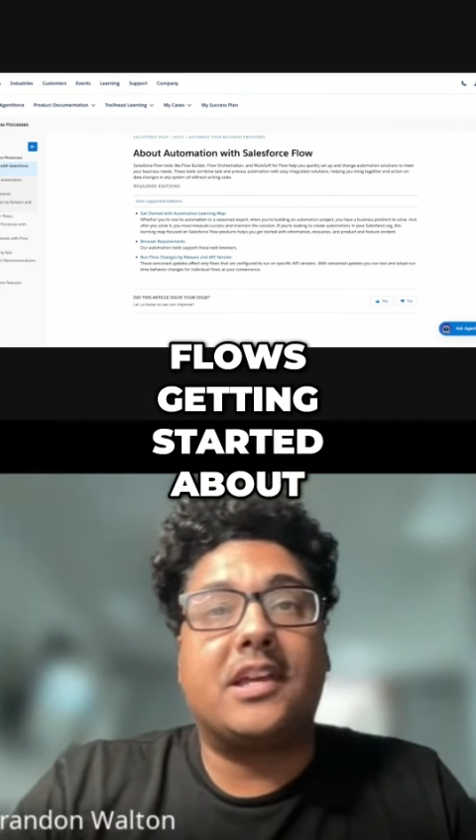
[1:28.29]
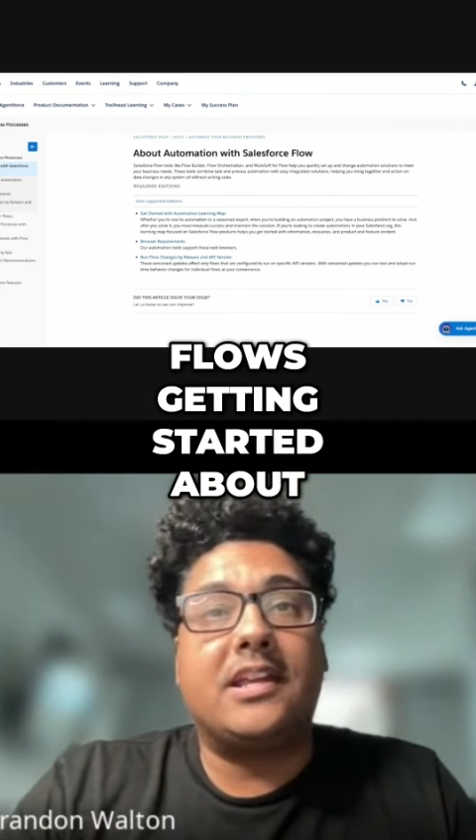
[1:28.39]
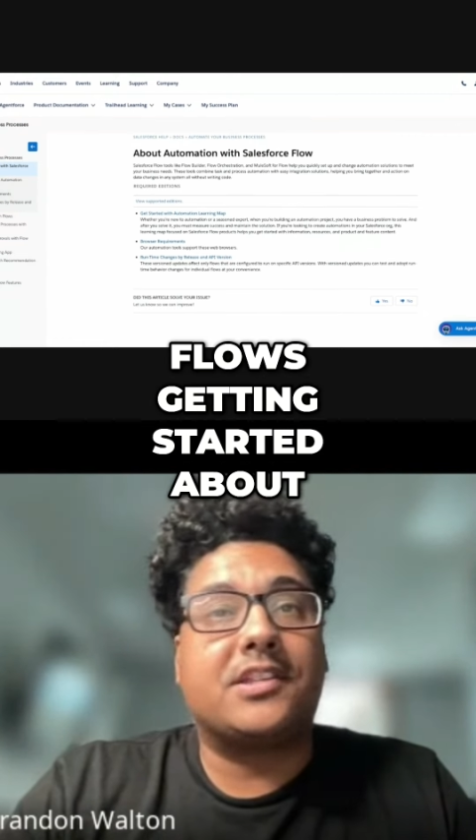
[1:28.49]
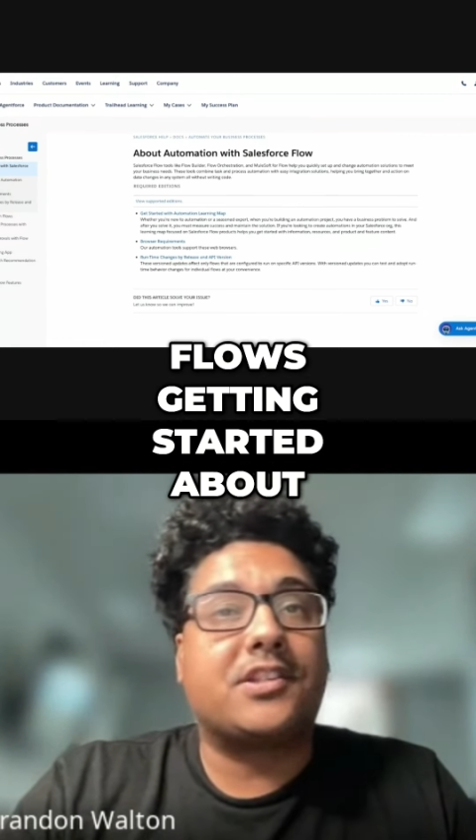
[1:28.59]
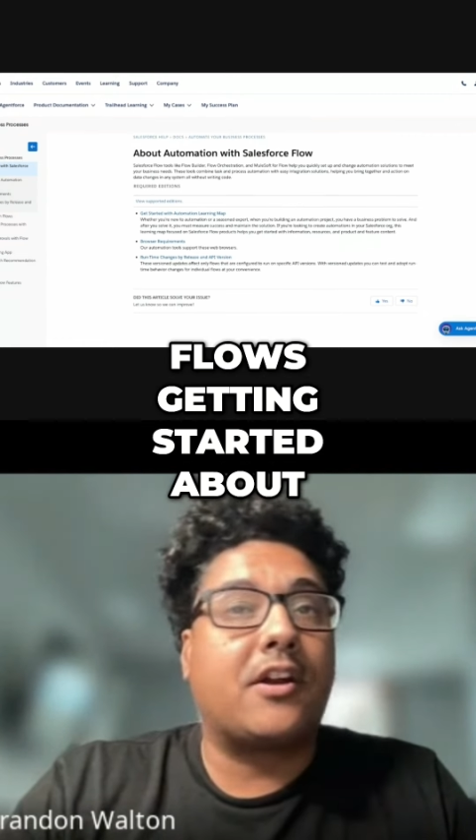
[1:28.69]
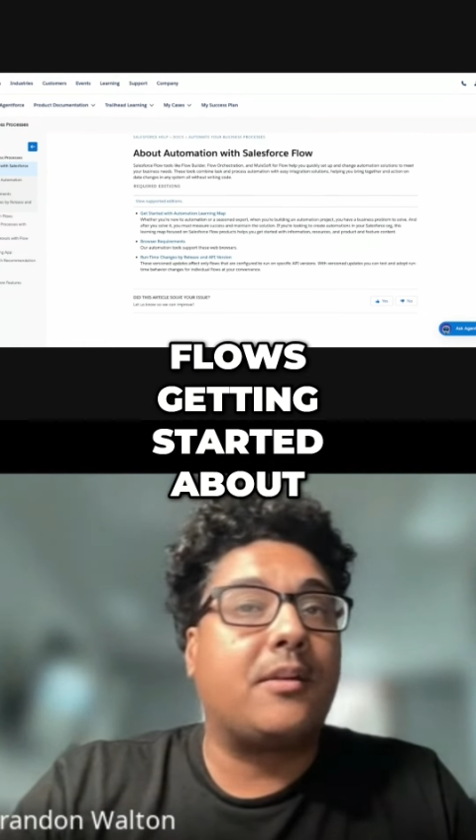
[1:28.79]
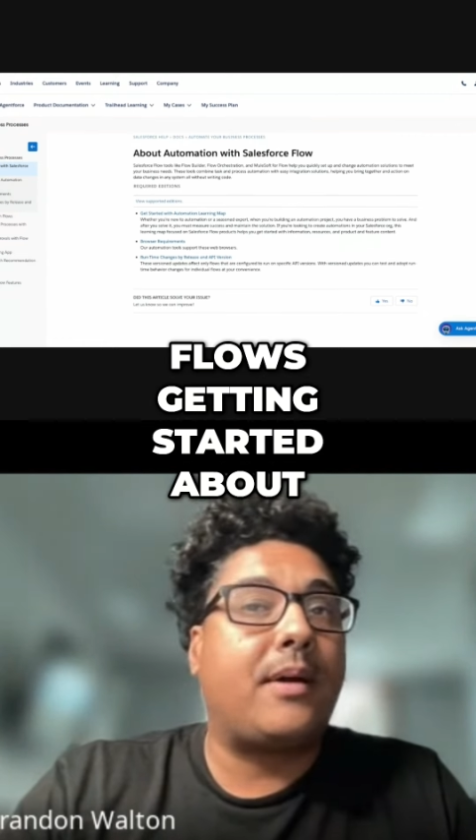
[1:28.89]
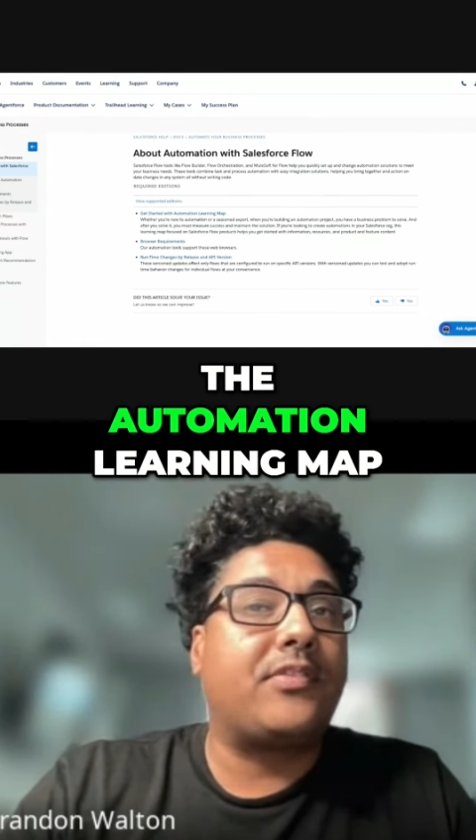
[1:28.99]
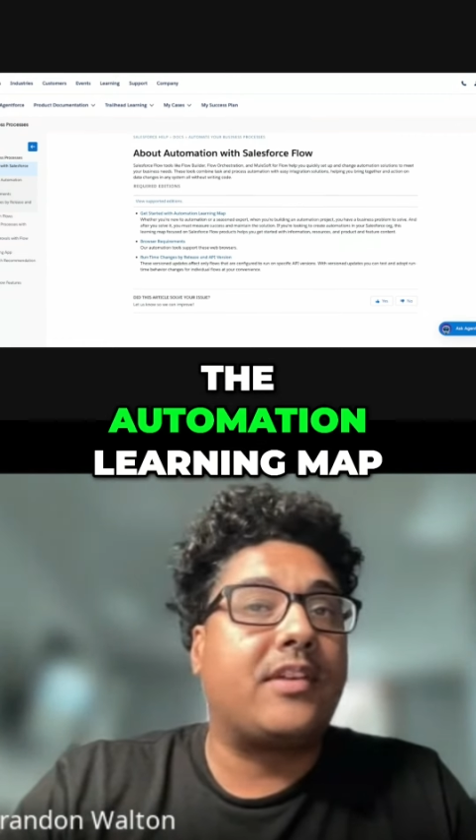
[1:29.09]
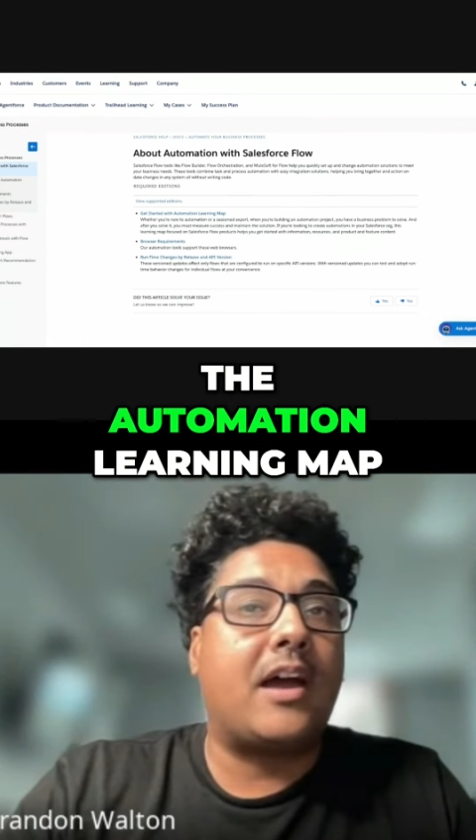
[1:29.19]
getting started
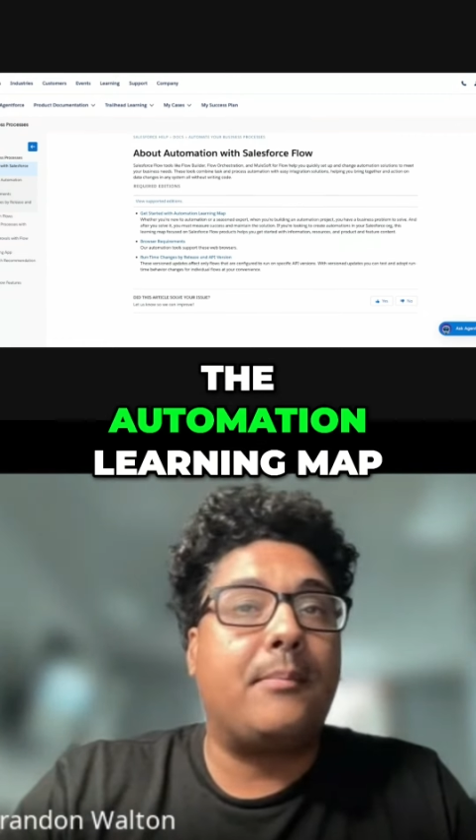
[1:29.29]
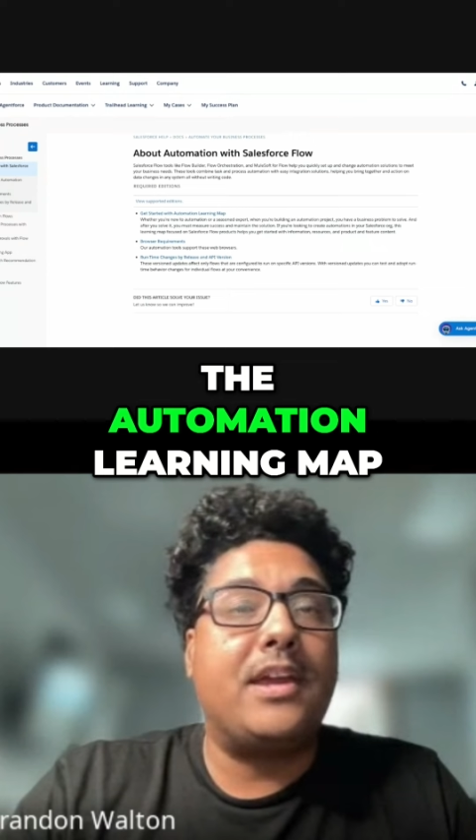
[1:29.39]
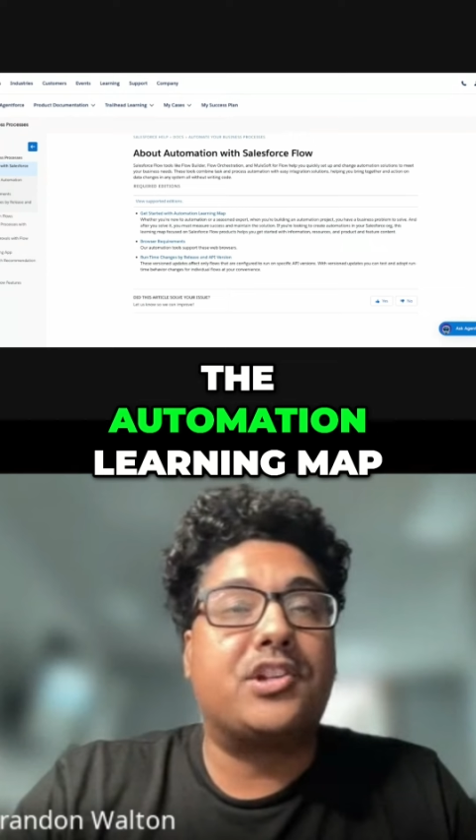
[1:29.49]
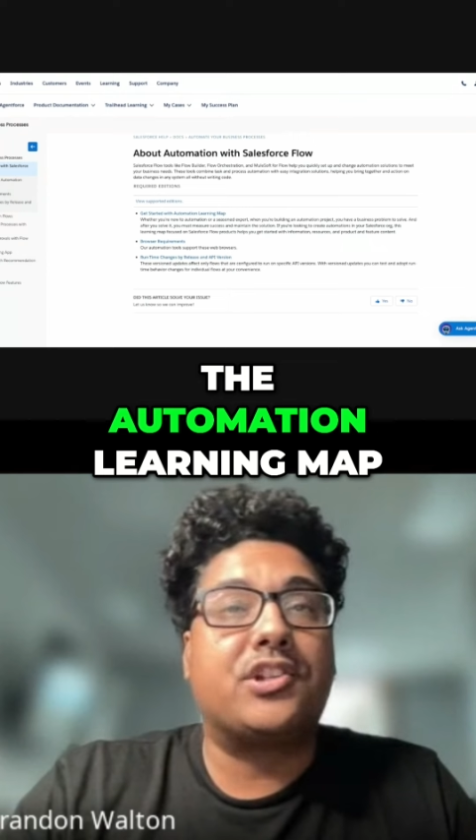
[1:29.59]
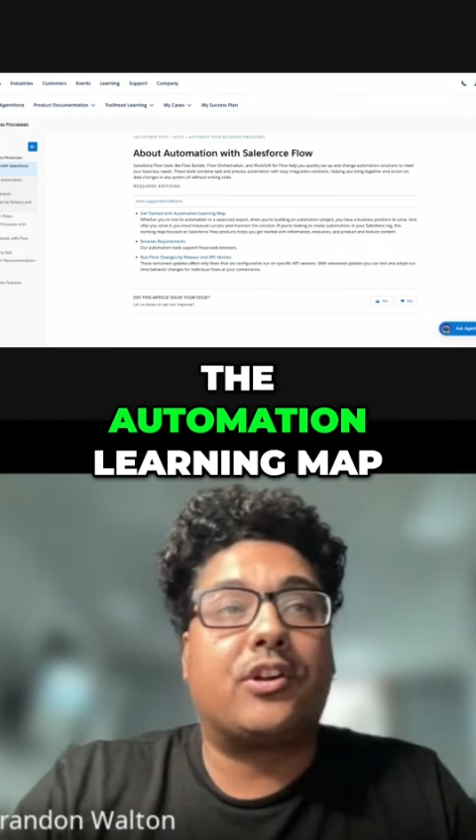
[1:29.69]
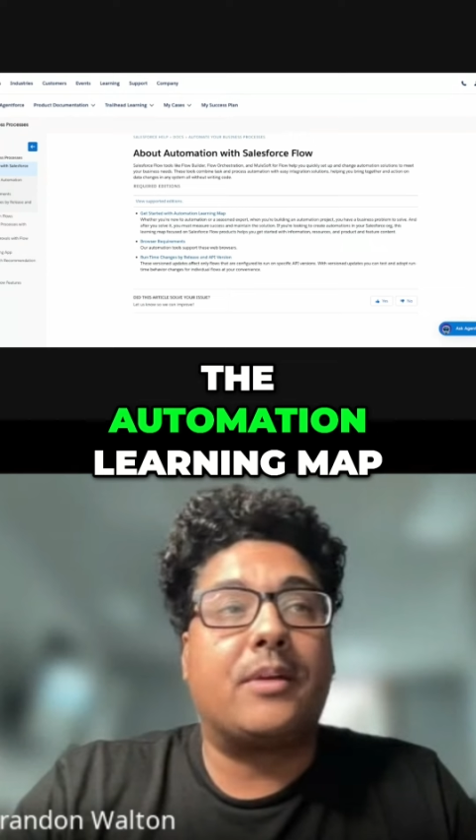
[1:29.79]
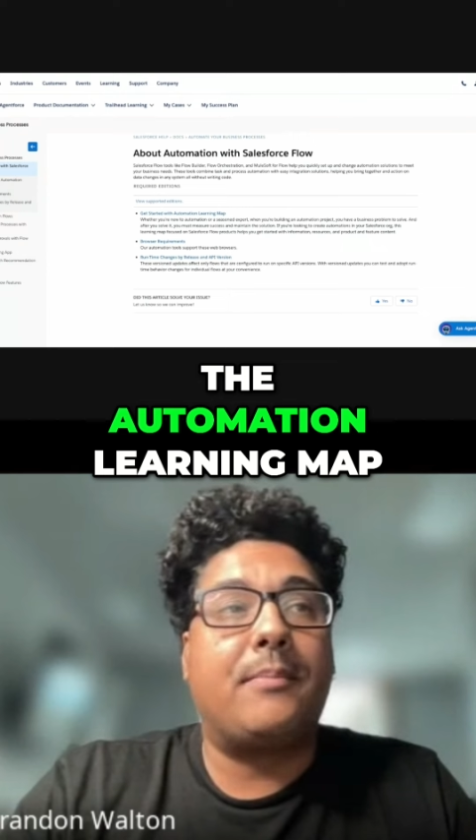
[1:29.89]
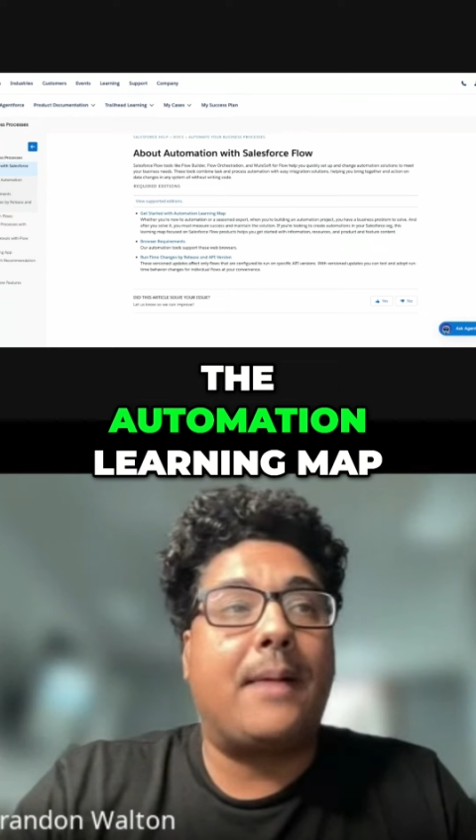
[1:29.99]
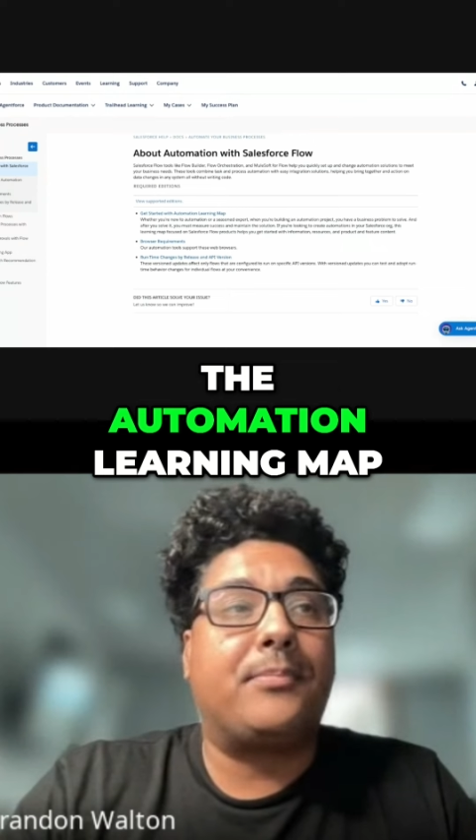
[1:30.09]
about the automation learning map.